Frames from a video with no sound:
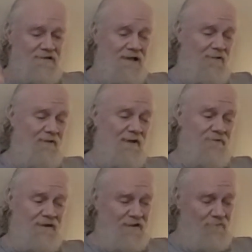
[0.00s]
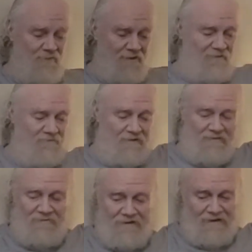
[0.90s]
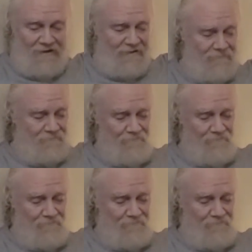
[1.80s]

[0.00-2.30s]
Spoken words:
that's not a bad thing. I believe in heaven and God.